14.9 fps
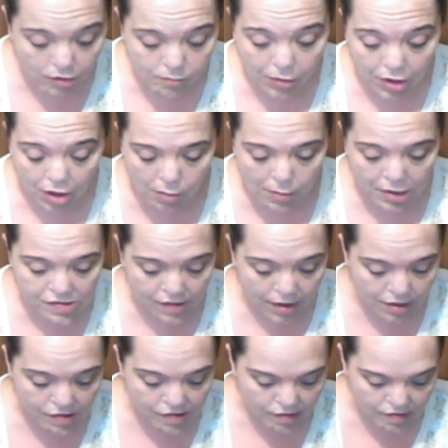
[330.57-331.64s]
Forgive me, all my
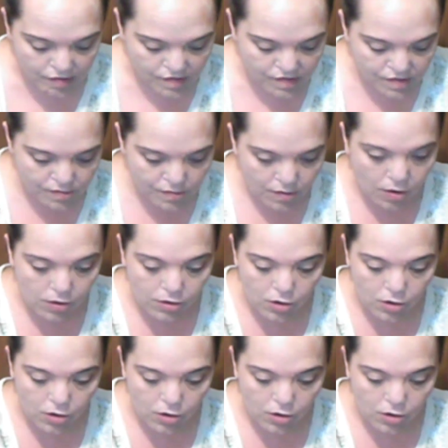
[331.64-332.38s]
sinuses